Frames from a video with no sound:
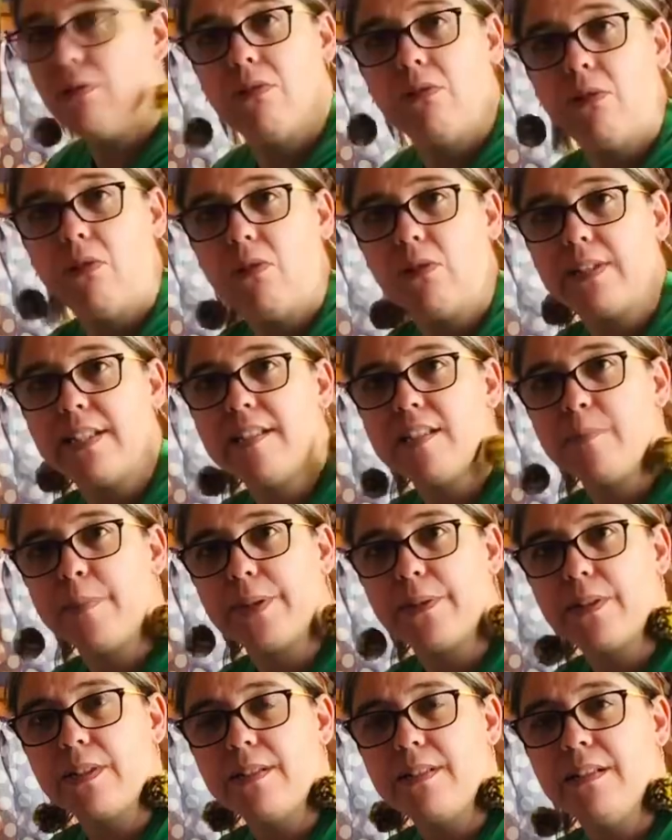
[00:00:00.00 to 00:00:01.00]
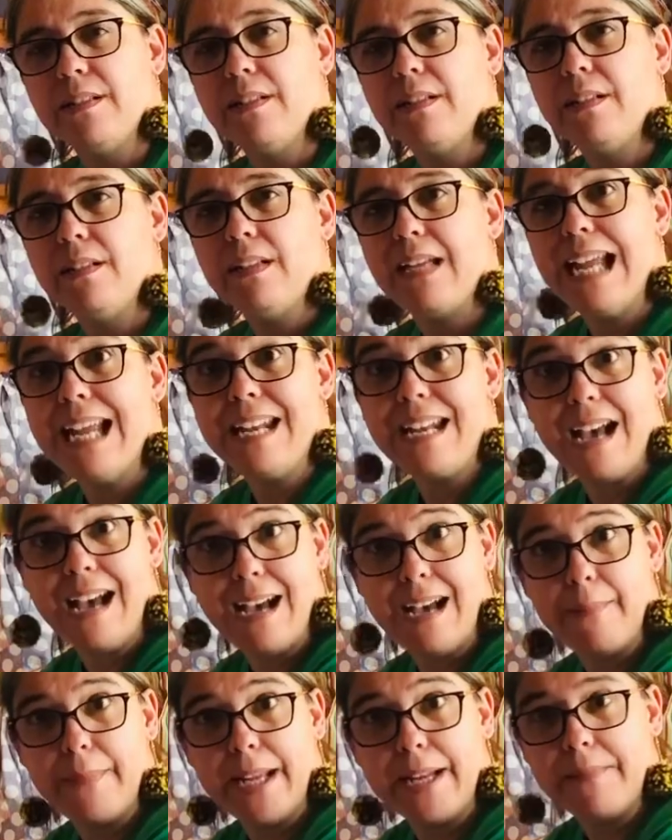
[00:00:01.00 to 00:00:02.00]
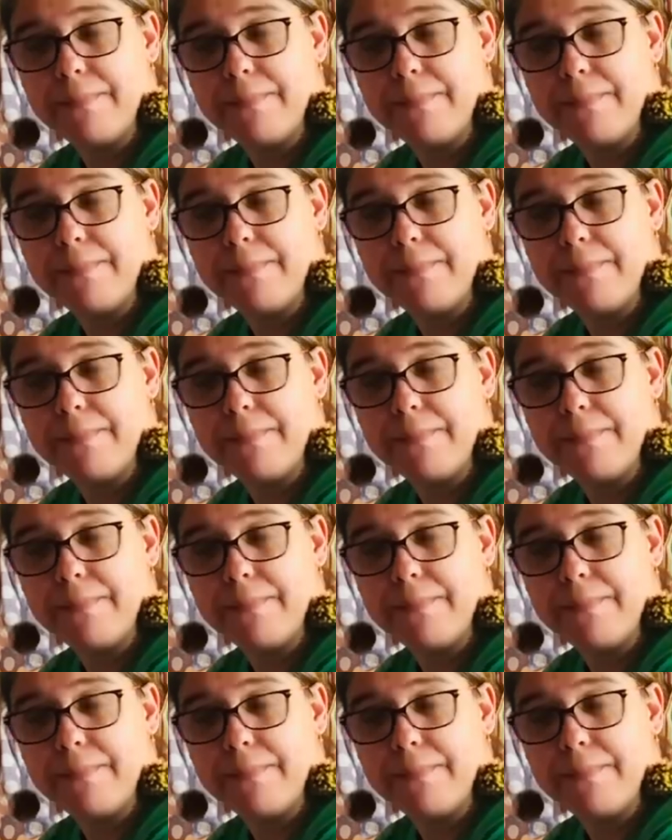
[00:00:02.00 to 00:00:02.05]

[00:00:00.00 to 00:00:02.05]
Holy Spirit, and Amen,